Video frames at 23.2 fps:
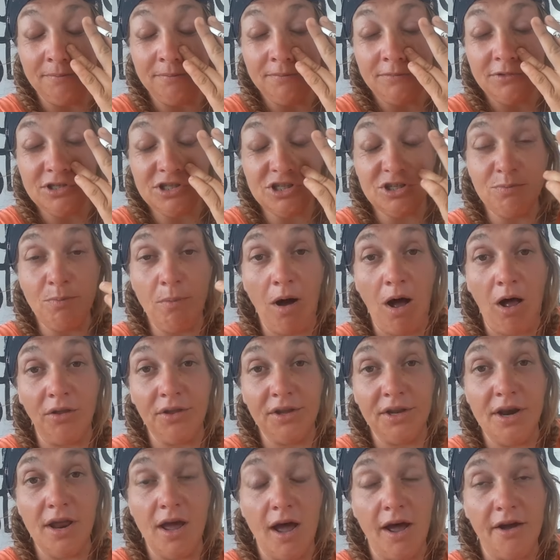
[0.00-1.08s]
small
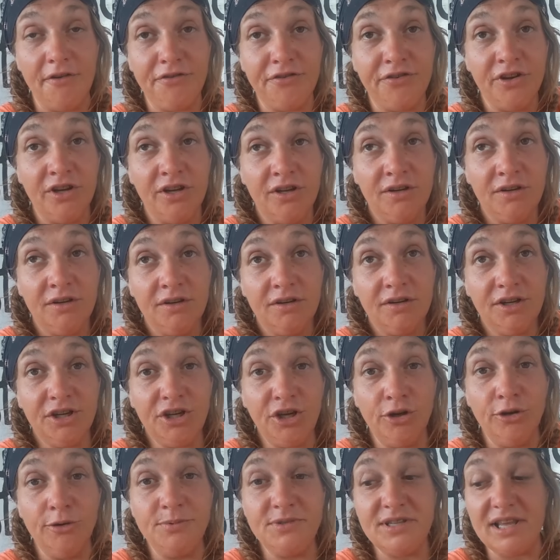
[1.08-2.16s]
enough
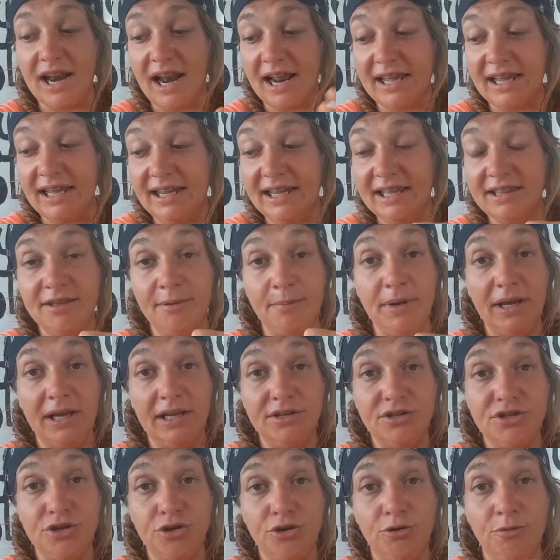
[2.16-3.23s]
cubes that I can get them
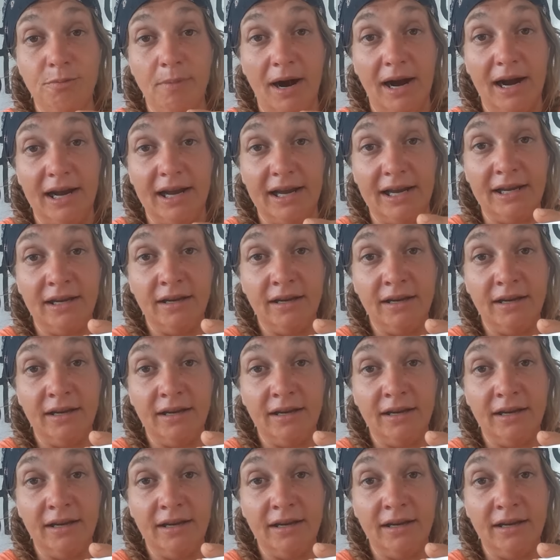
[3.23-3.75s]
into my